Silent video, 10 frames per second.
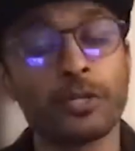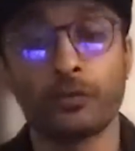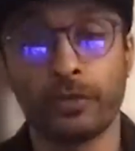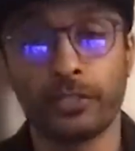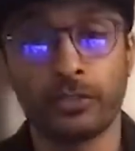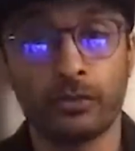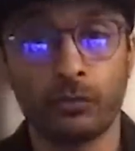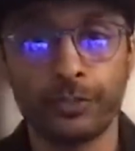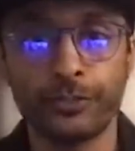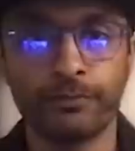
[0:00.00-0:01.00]
do we do
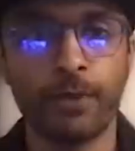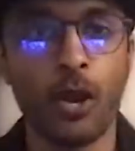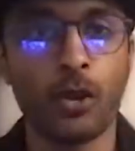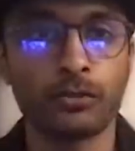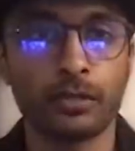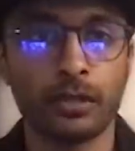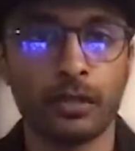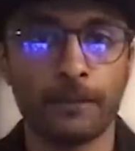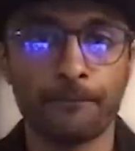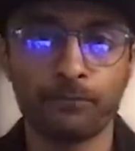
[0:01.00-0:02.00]
we do both
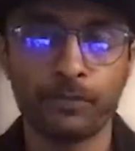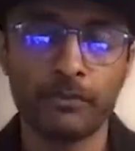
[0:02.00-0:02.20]
um,